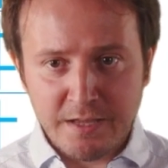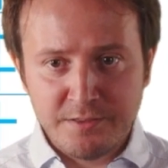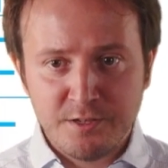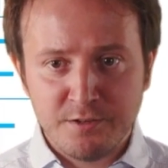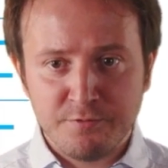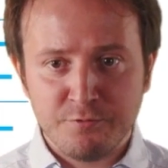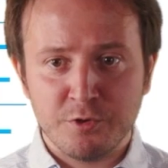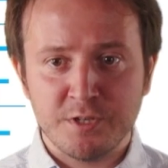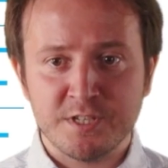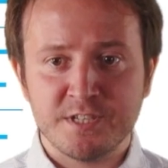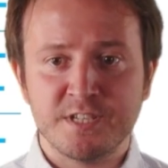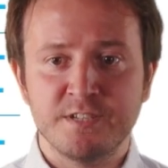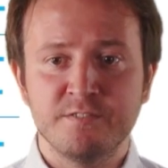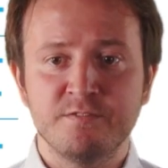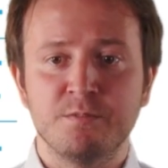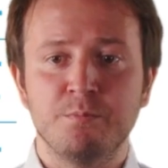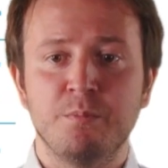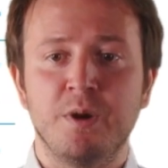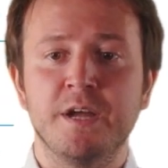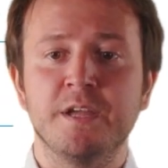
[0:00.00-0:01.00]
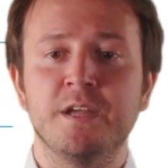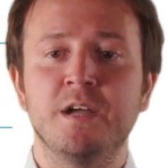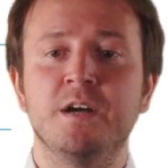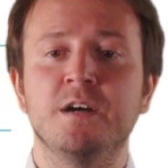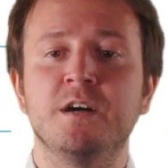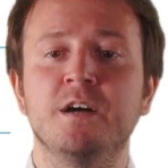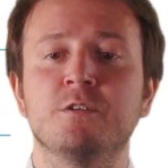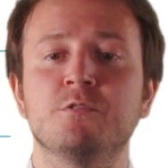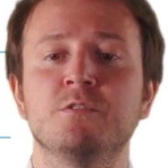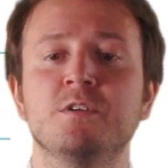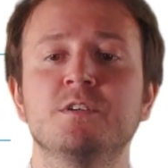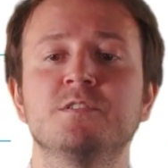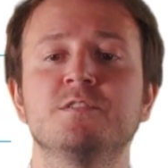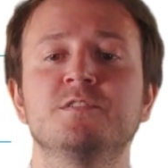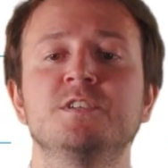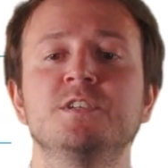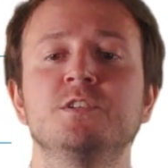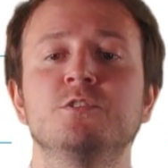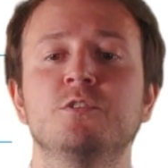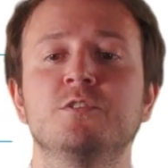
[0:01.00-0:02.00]
and therefore is given by a
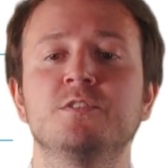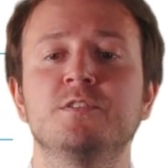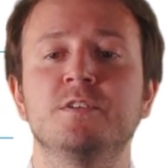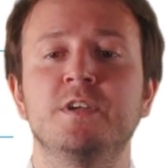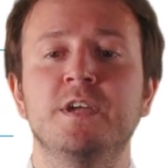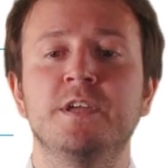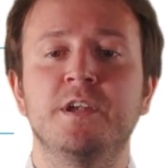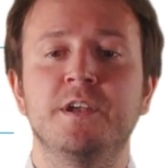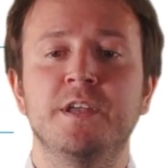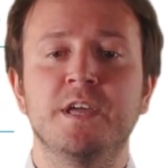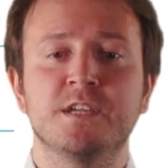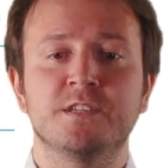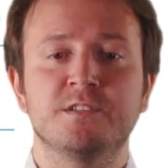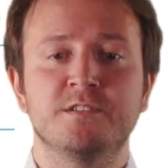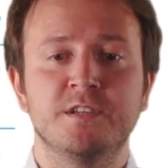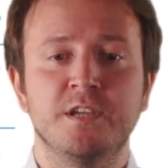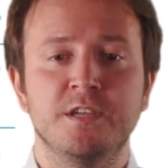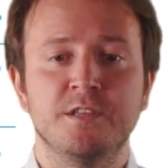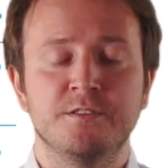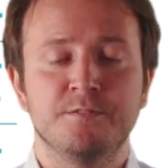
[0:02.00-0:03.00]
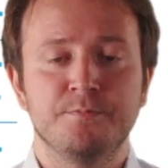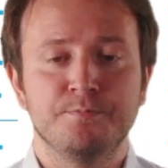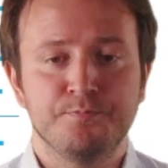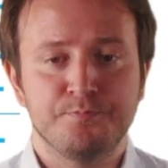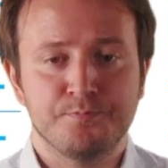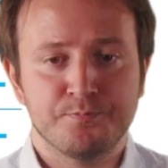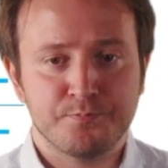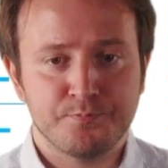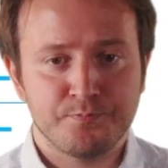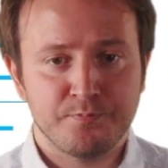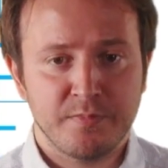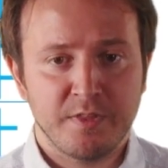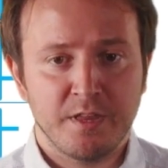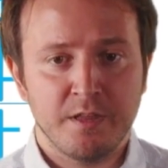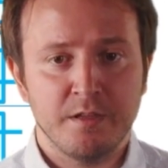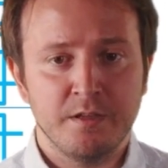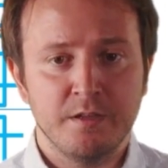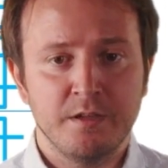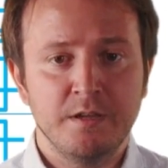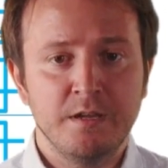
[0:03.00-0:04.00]
C0 and an X gate.
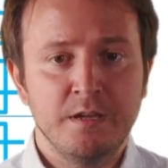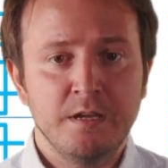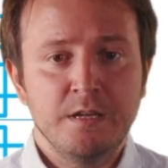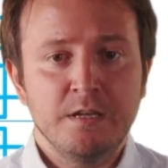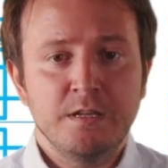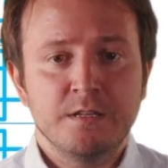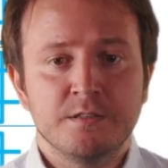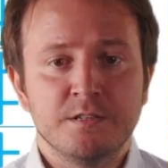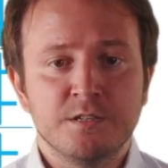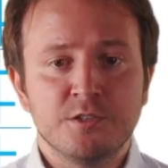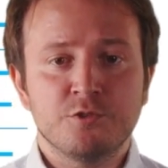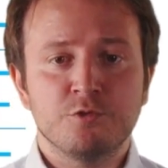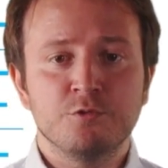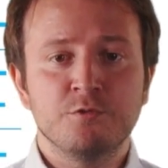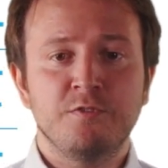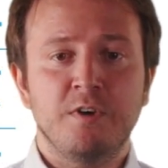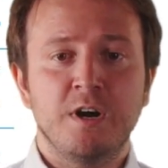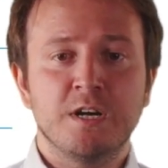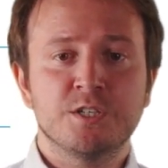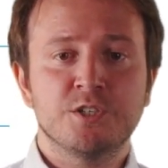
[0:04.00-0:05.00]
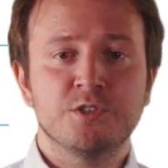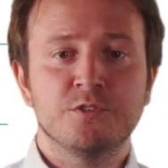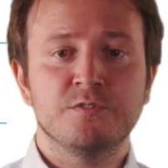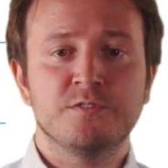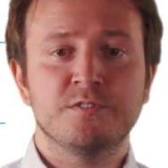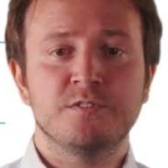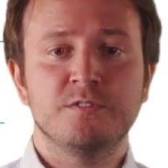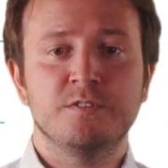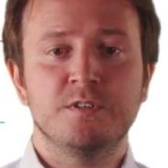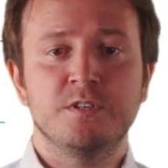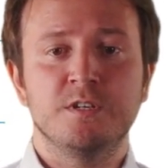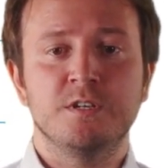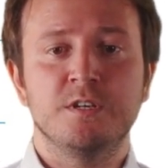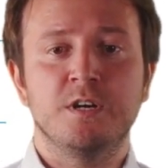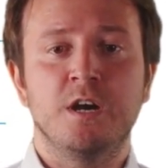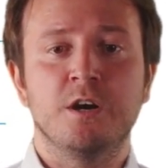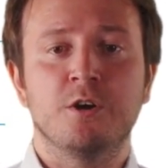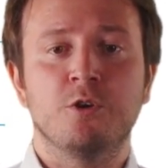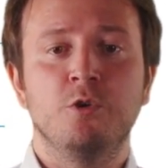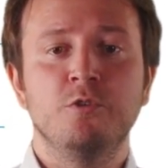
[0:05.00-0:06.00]
These two functions
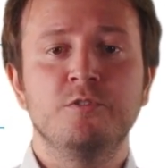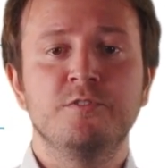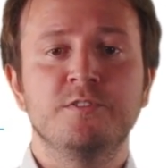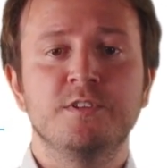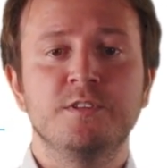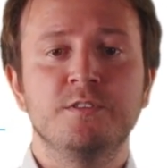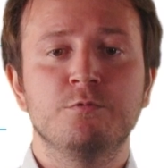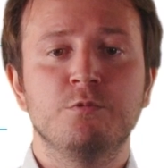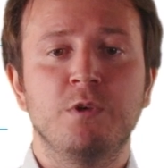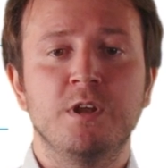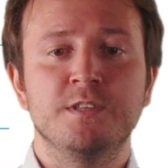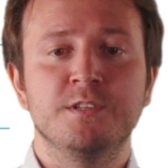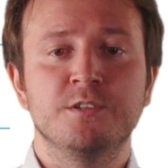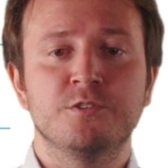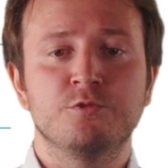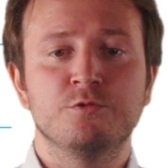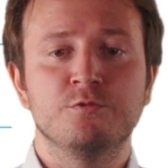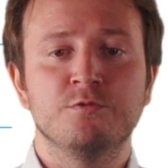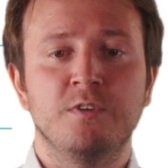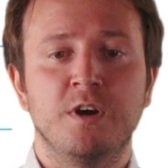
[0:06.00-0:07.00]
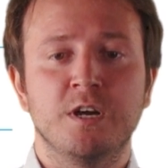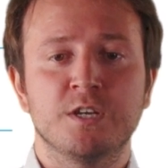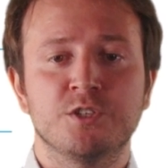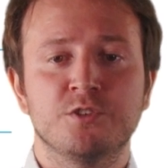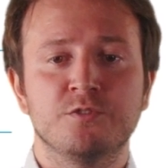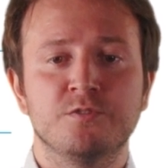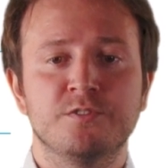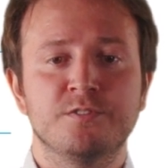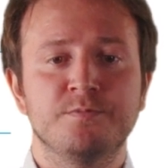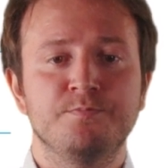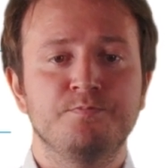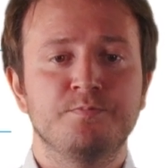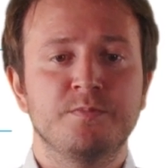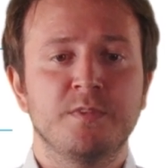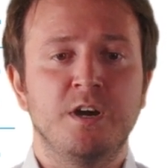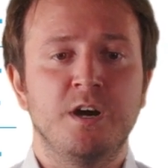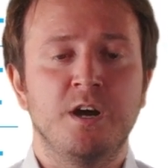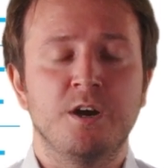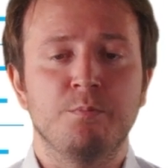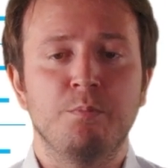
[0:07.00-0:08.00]
are constant, while these two functions
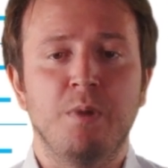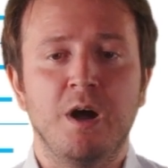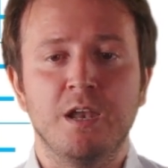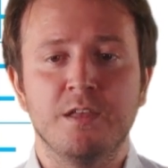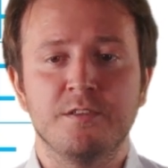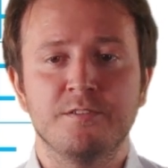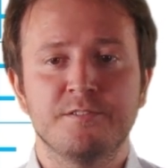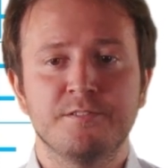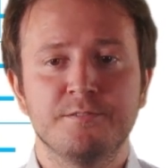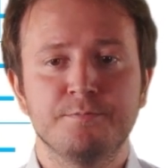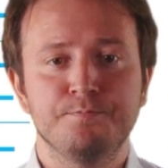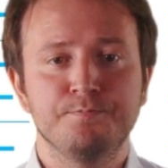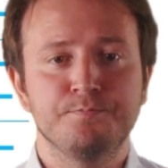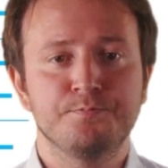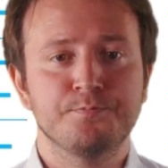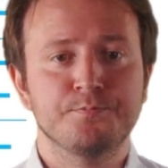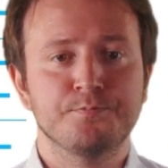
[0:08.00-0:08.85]
are balanced.